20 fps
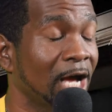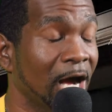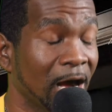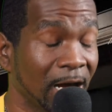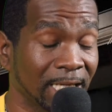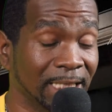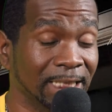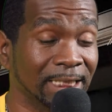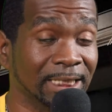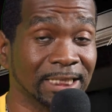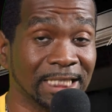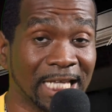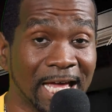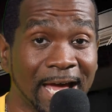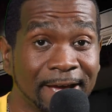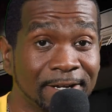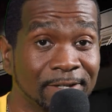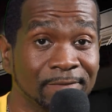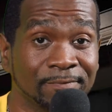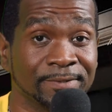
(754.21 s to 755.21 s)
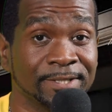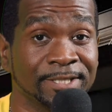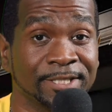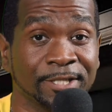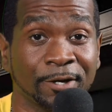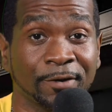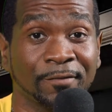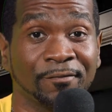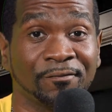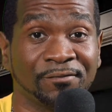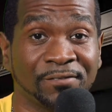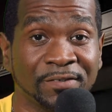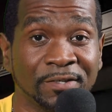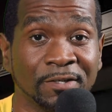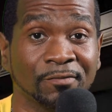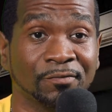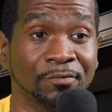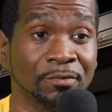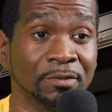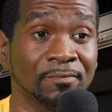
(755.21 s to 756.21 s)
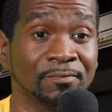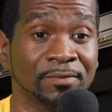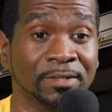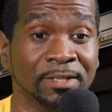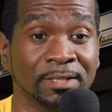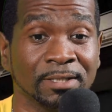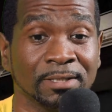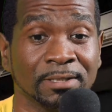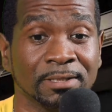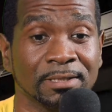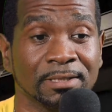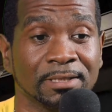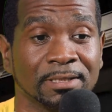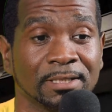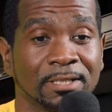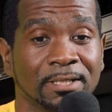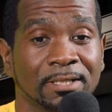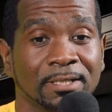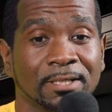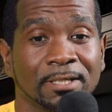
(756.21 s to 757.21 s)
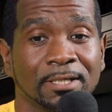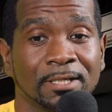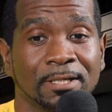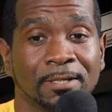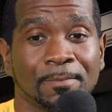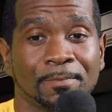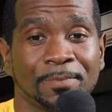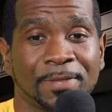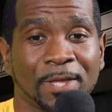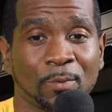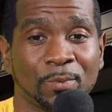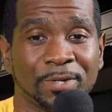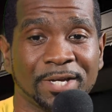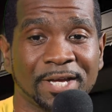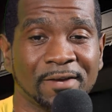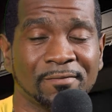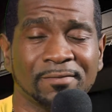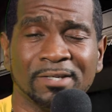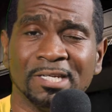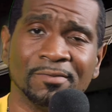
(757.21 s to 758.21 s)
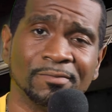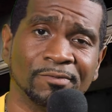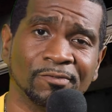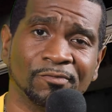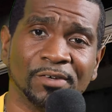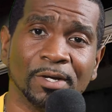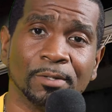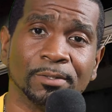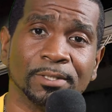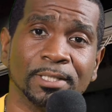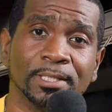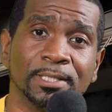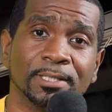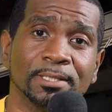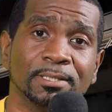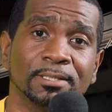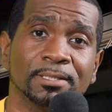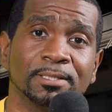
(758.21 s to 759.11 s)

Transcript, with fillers: A lot of us are fearful of things that we haven't even felt yet.